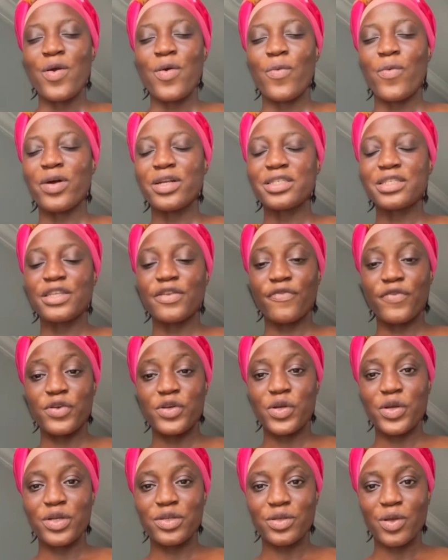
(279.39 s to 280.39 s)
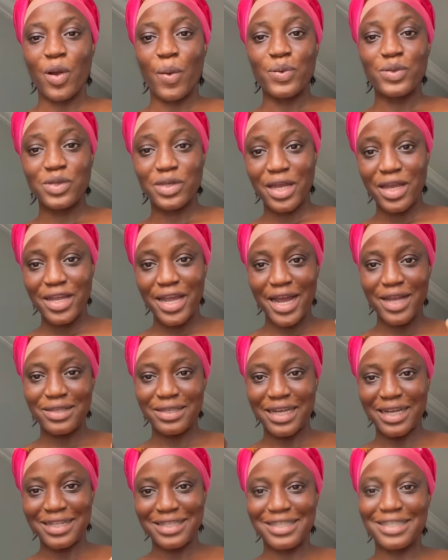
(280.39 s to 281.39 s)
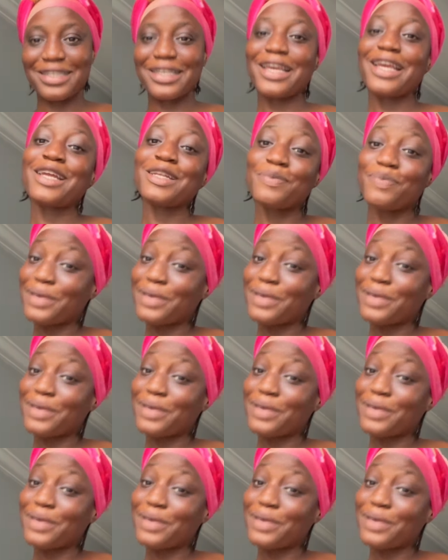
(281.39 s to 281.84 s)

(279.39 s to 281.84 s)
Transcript: once the video is up so that you guys can see it.